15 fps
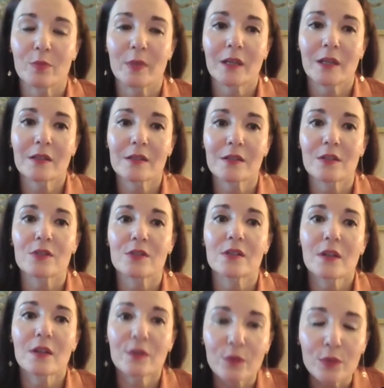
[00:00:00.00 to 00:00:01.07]
because there's
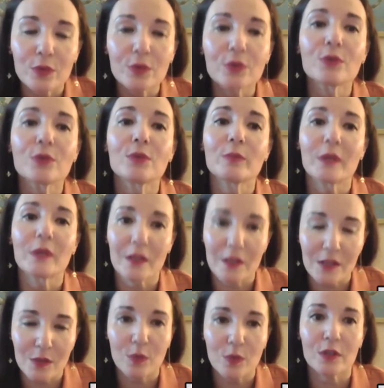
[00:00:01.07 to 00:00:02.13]
enough room in
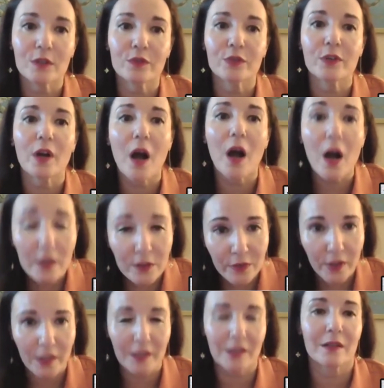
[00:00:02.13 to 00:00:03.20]
this world for all of
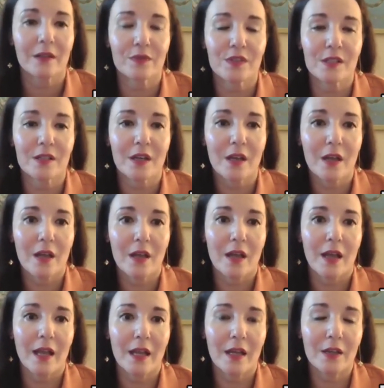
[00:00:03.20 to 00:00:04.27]
our gifts
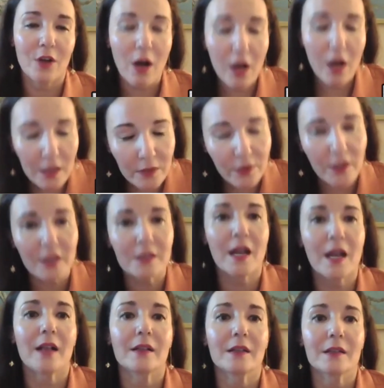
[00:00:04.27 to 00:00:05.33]
and all of our
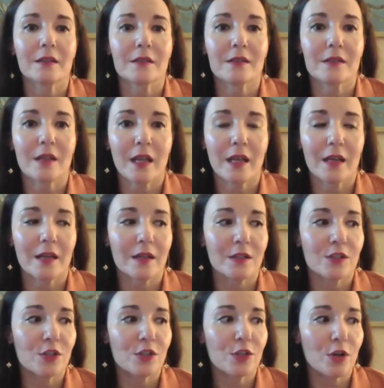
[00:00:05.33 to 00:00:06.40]
talents. And
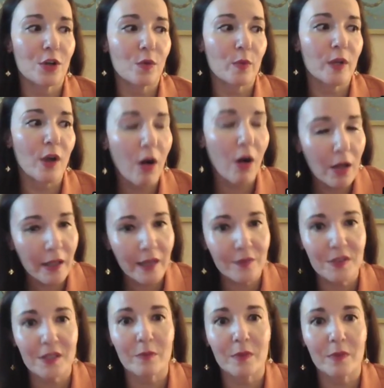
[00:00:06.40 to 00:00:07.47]
you know, we all have
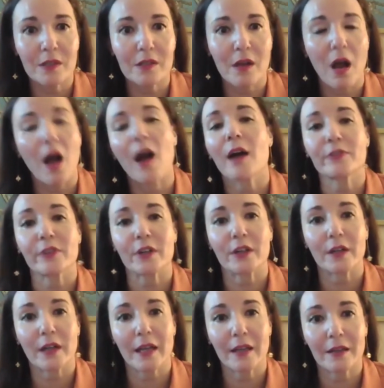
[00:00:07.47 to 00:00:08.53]
something to
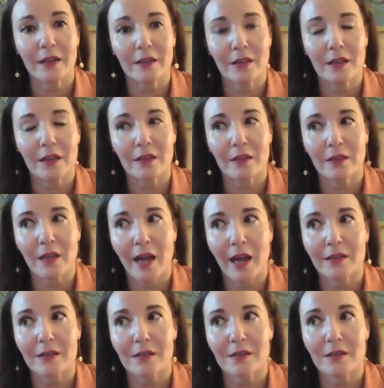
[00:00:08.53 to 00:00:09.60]
offer. And I think that
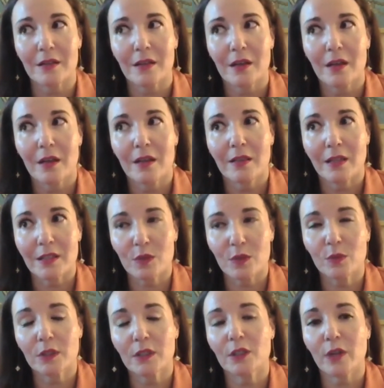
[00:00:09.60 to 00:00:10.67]
that's a
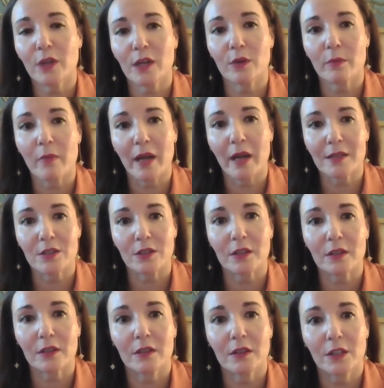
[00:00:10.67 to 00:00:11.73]
really great reminder,
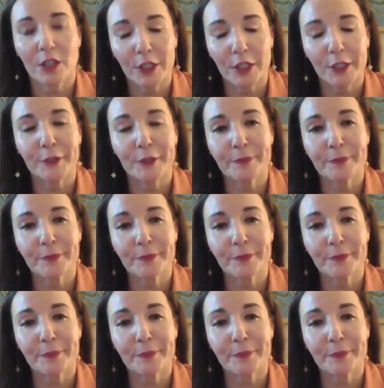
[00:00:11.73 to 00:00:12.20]
you know.